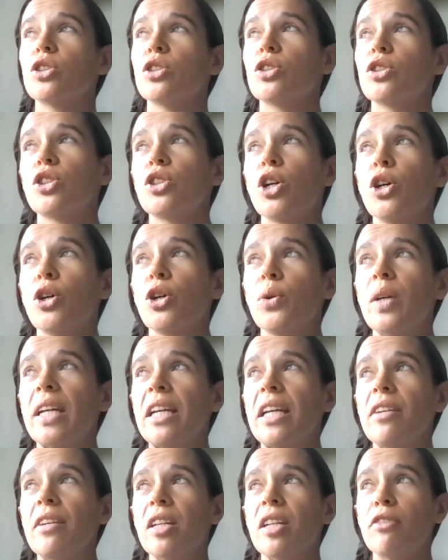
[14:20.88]
so
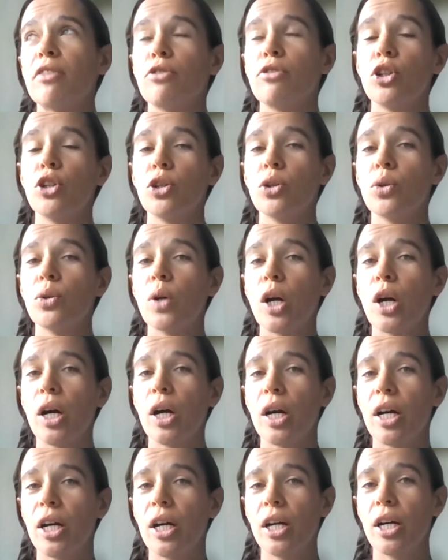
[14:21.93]
even if you
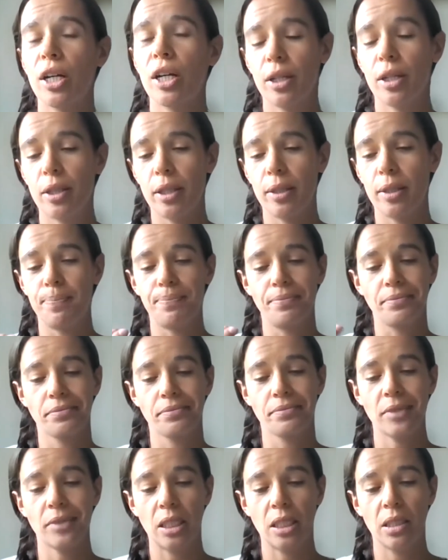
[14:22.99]

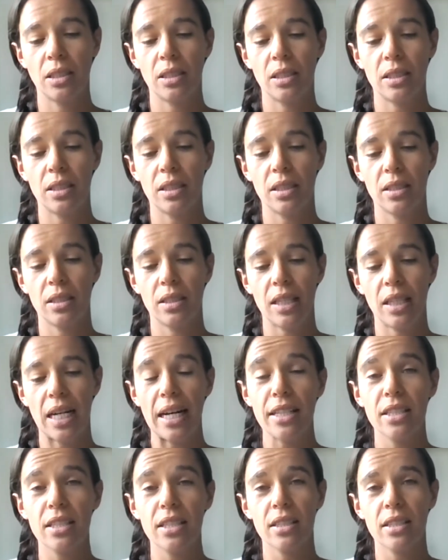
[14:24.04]
um,
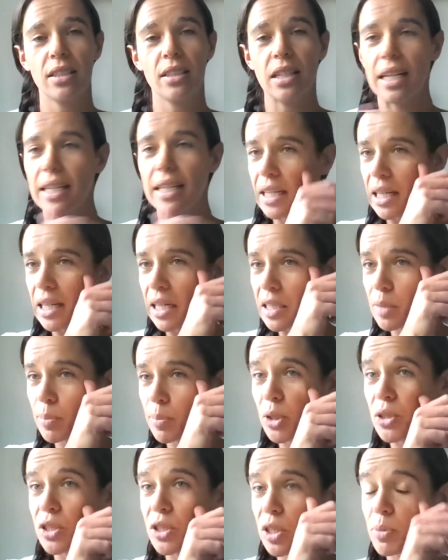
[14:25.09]
add like i
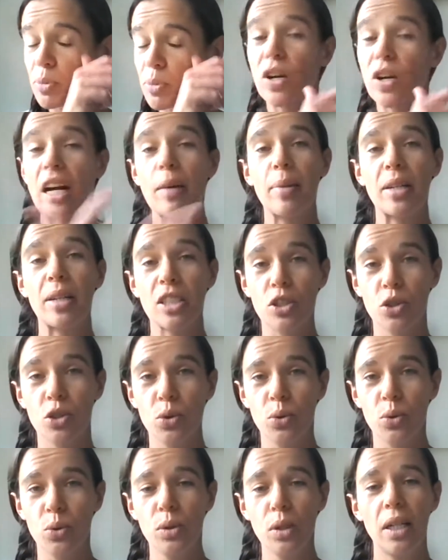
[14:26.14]
suppose subscribe as a
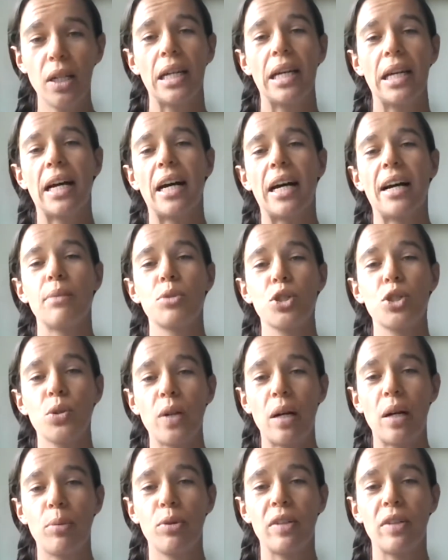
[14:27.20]
school um, to
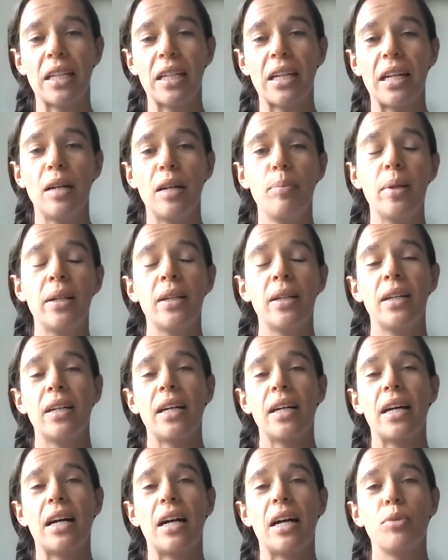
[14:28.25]
our marine club
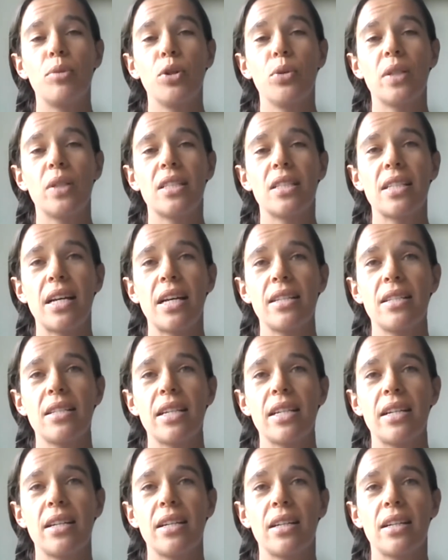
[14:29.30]
um, you would send
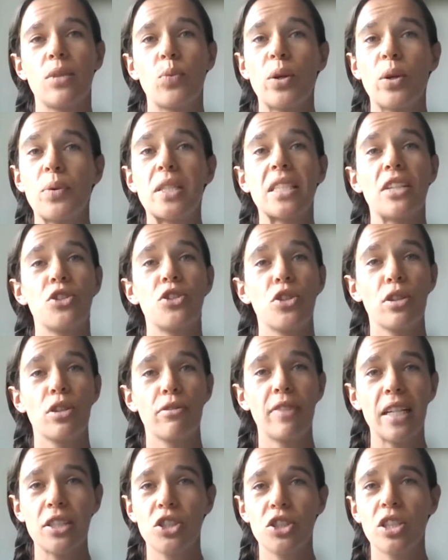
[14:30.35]
in we would send you the
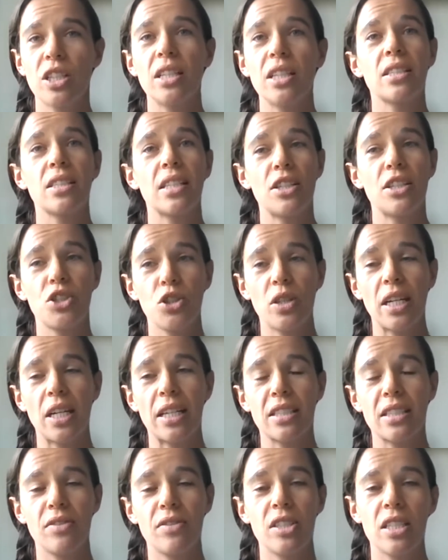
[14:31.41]
fact sheet send you the
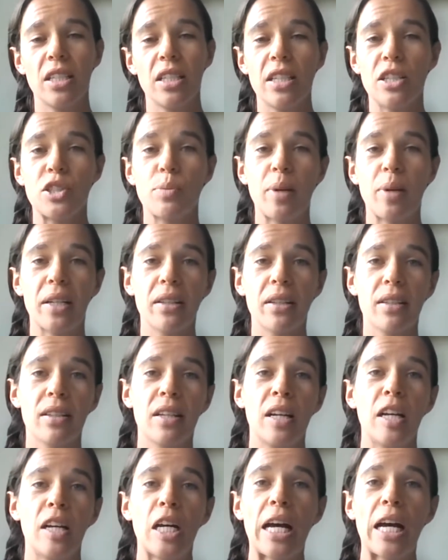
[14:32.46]
activity each month
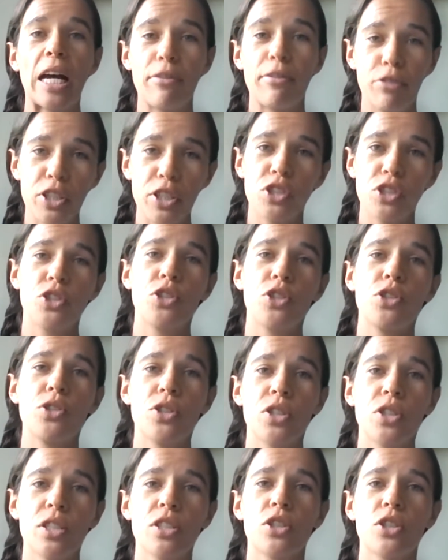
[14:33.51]
every
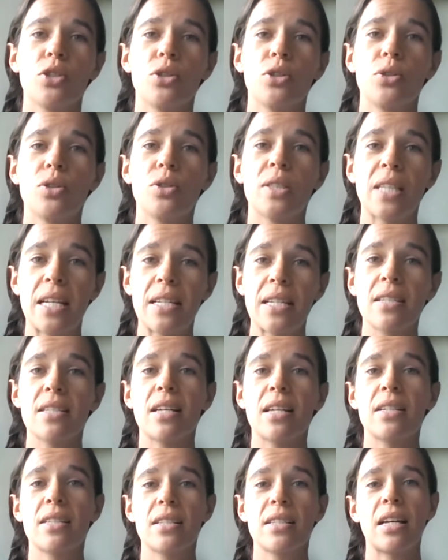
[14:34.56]
student who sends
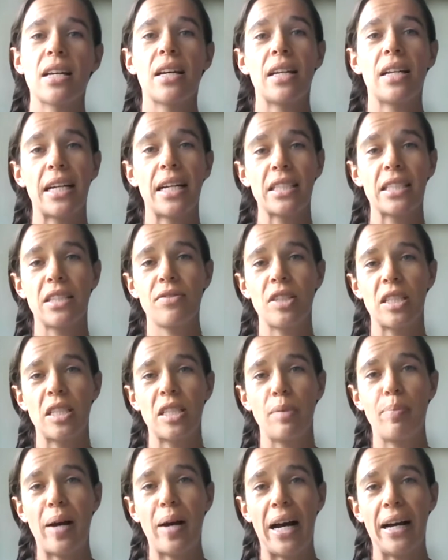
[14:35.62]
us an
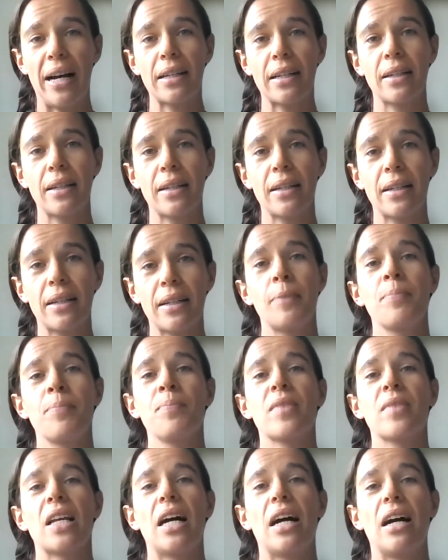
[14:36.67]
activity back
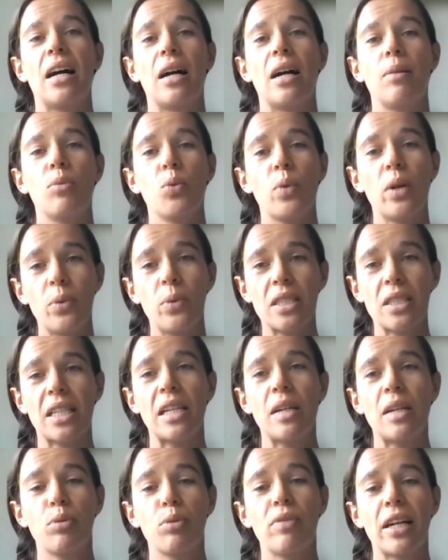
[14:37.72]
um, we would
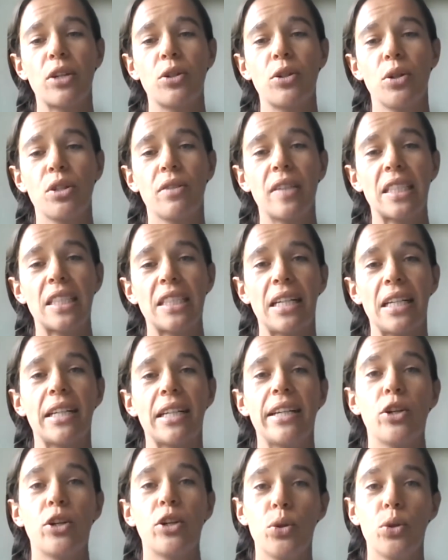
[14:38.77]
keep a record of
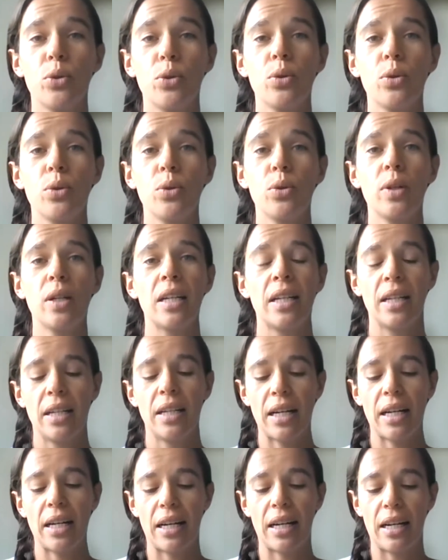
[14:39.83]
exactly who
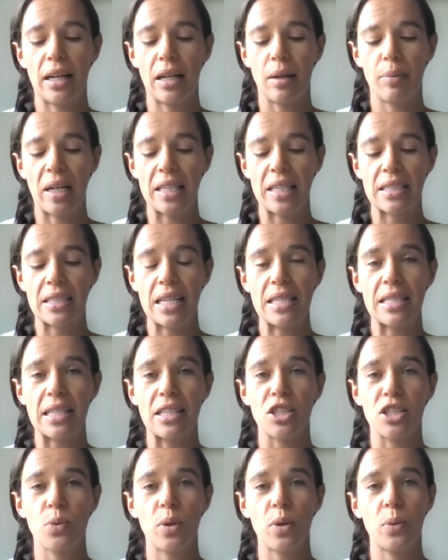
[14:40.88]
um, has sent it so
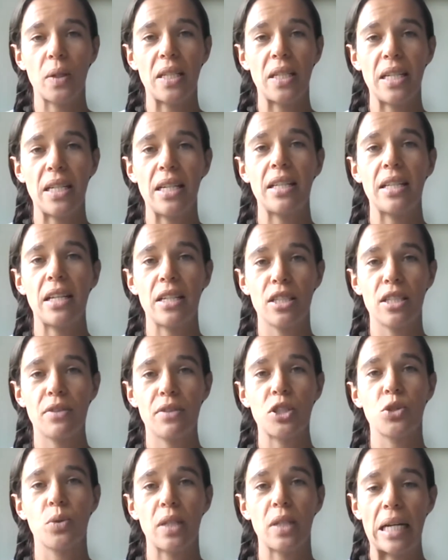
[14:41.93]
we would need the
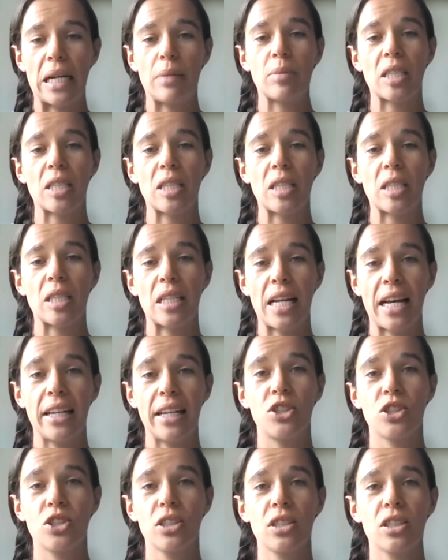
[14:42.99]
individual names and
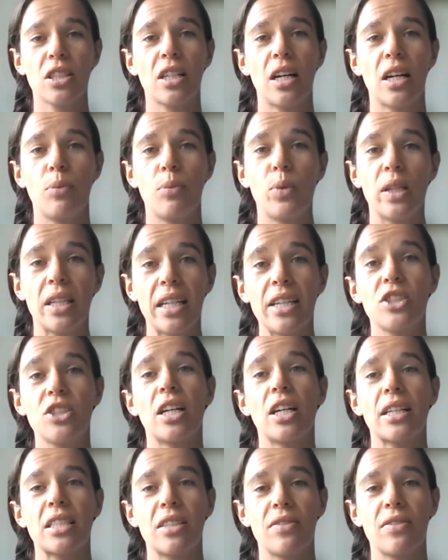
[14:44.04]
ages to come with each
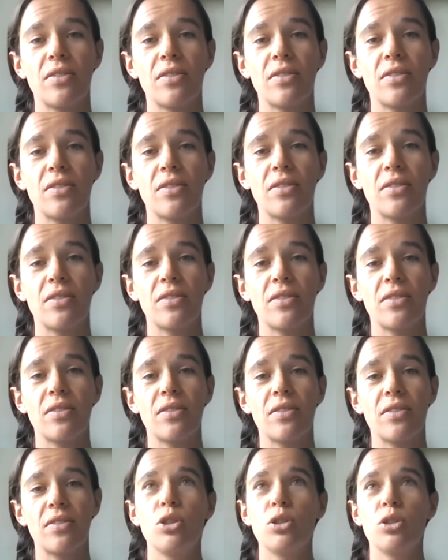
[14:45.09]
activity so
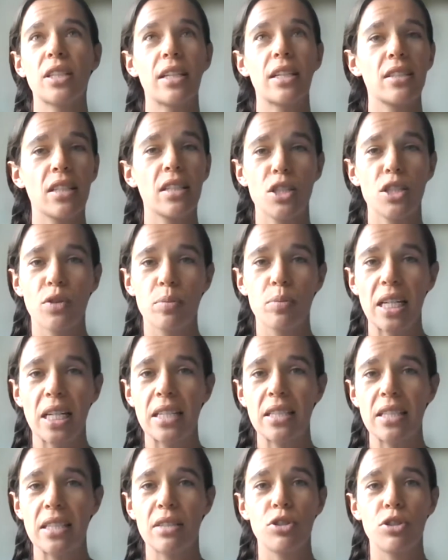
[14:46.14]
even if you sent us from
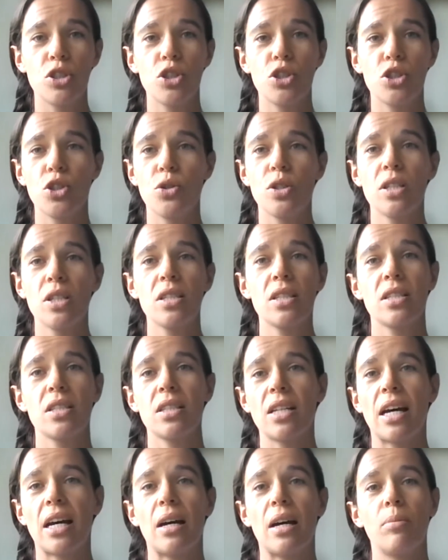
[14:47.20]
10 different students
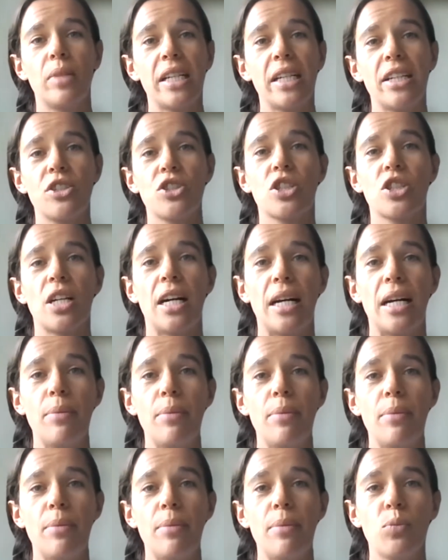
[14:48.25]
um, each
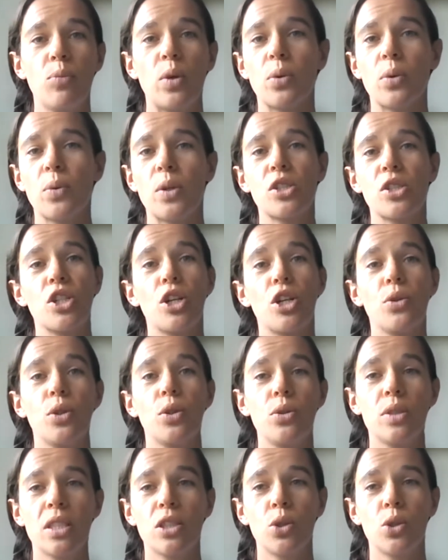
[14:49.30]
time we would want to know whose
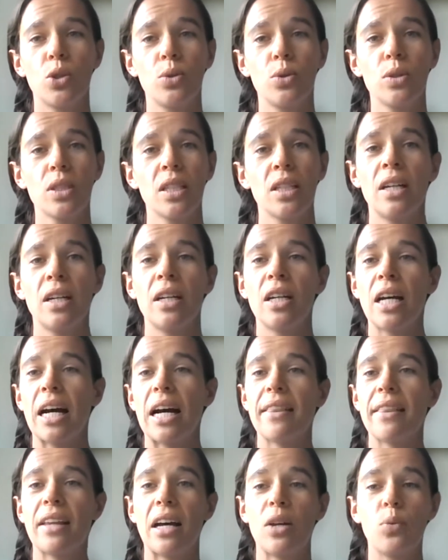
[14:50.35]
is whose
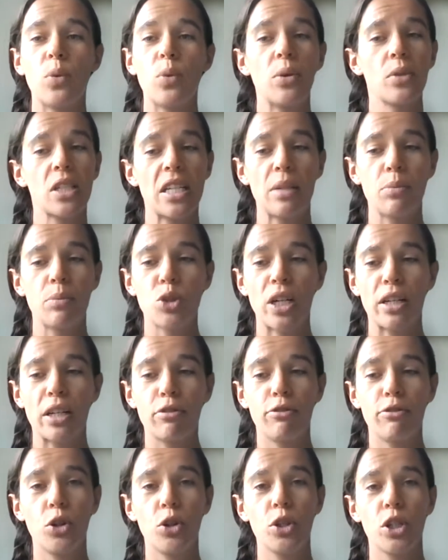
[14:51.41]
and then we would keep track
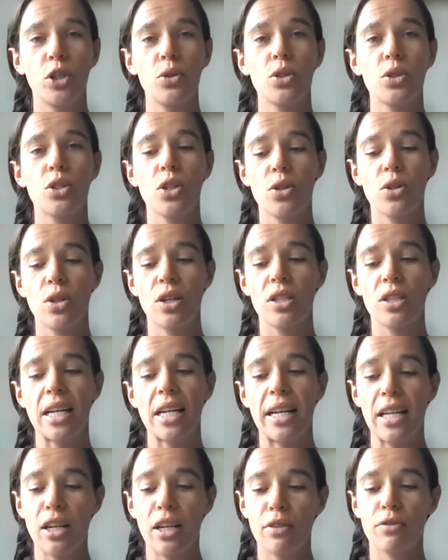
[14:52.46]
for you so that
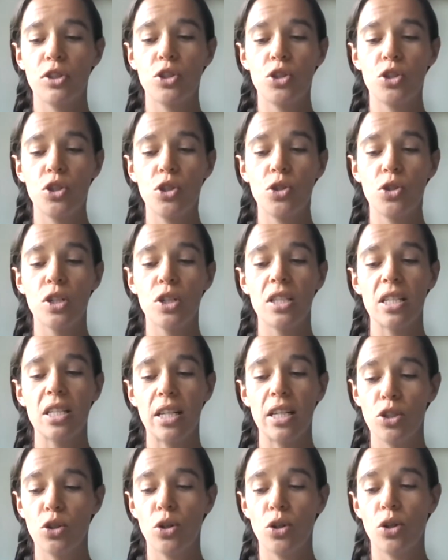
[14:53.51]
any of the students
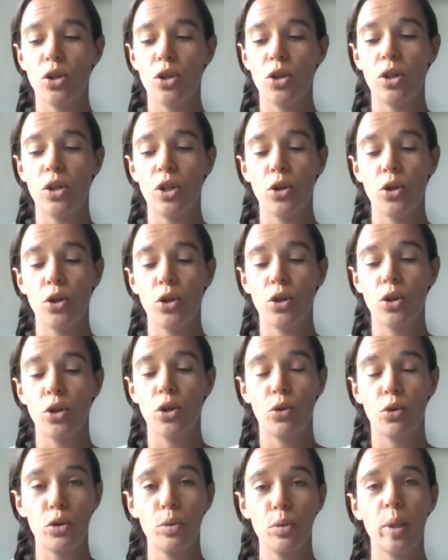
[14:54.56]
in your group
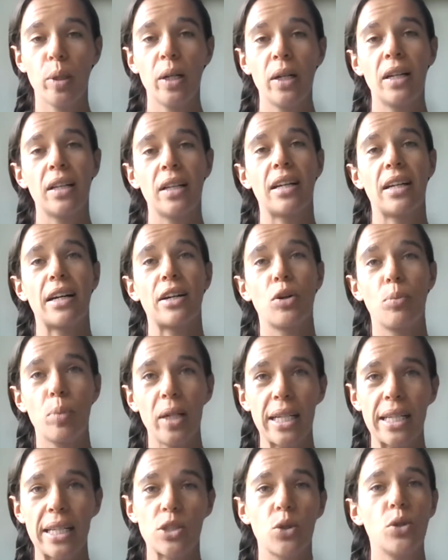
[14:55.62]
that complete
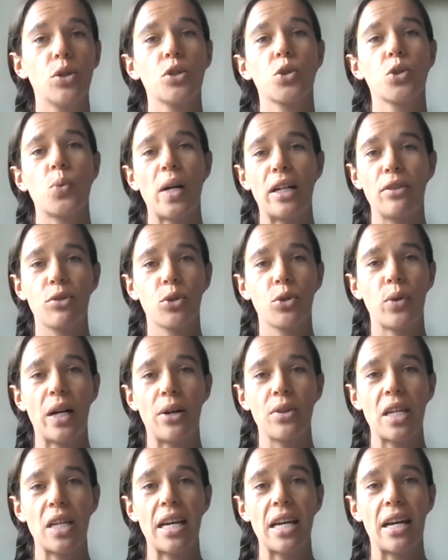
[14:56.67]
all 12 throughout the
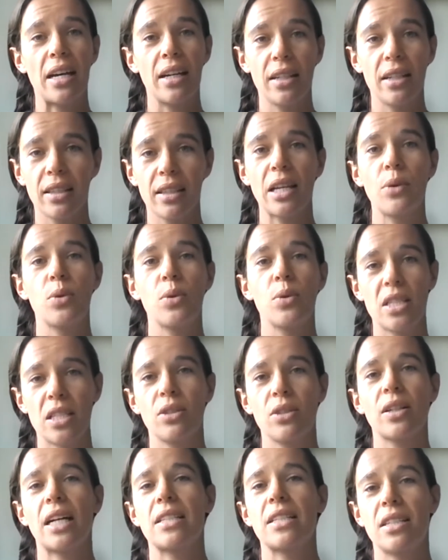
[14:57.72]
year, they would still get an